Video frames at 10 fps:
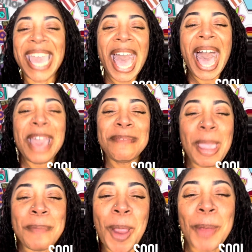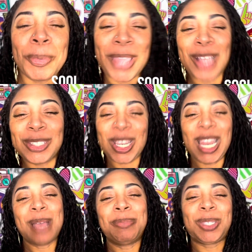Hi, my Purple Couch
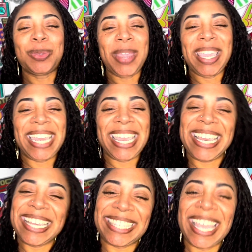Club sweeties.